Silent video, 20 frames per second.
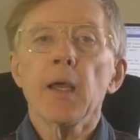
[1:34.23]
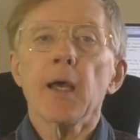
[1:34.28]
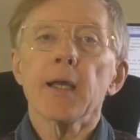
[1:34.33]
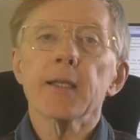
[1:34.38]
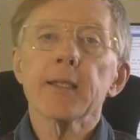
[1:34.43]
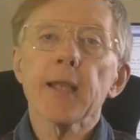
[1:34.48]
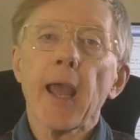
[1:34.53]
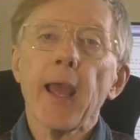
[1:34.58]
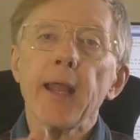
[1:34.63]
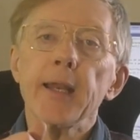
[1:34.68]

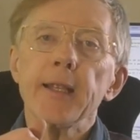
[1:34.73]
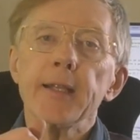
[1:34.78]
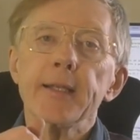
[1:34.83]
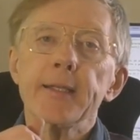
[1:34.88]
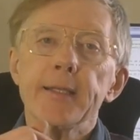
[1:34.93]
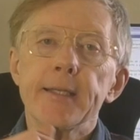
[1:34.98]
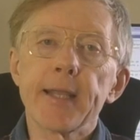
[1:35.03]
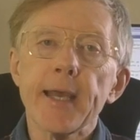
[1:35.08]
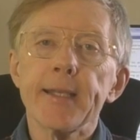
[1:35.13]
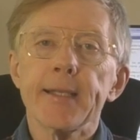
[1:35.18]
And any
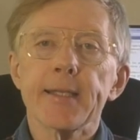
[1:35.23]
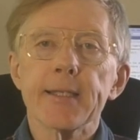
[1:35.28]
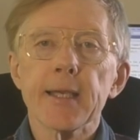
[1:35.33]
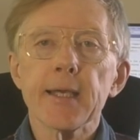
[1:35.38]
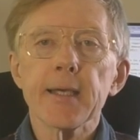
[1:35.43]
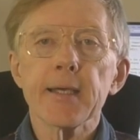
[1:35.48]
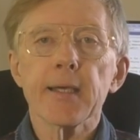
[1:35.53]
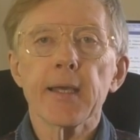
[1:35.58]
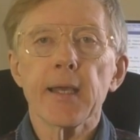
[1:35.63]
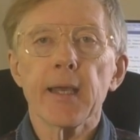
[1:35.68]

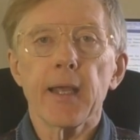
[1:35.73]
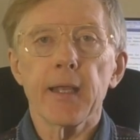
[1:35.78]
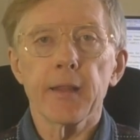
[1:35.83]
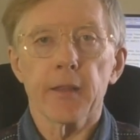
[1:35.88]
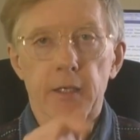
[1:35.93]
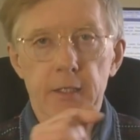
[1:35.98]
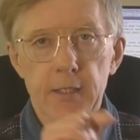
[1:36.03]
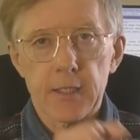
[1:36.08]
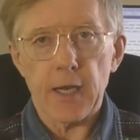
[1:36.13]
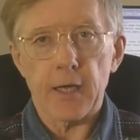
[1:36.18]
data
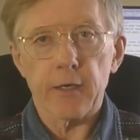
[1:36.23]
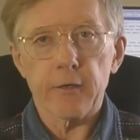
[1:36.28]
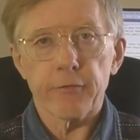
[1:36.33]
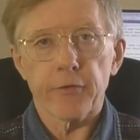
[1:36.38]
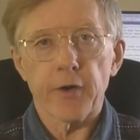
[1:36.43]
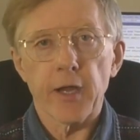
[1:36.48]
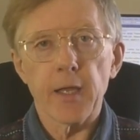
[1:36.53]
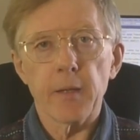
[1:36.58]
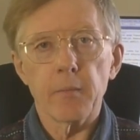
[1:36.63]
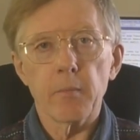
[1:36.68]
in the stack
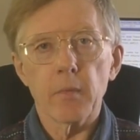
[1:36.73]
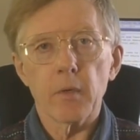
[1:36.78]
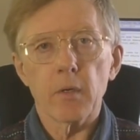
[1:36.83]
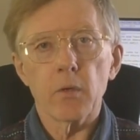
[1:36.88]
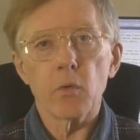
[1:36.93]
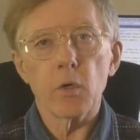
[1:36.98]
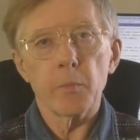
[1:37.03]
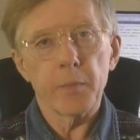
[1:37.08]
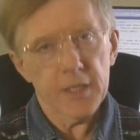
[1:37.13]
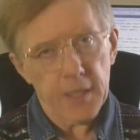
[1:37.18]
frame
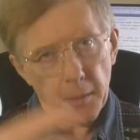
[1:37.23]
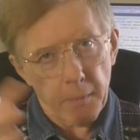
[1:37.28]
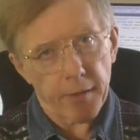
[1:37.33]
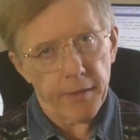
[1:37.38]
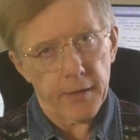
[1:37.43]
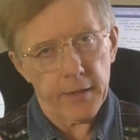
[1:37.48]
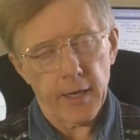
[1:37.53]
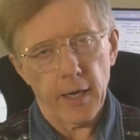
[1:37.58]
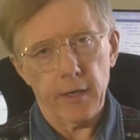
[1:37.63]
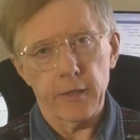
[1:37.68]
will be some
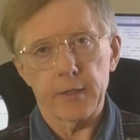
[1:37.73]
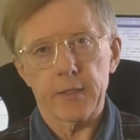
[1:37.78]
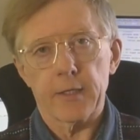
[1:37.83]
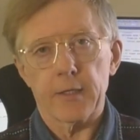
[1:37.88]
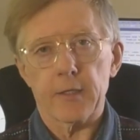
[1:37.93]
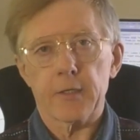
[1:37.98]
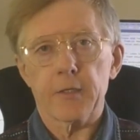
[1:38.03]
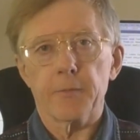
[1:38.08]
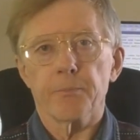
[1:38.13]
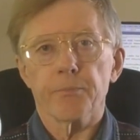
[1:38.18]
other
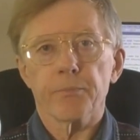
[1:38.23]
characters.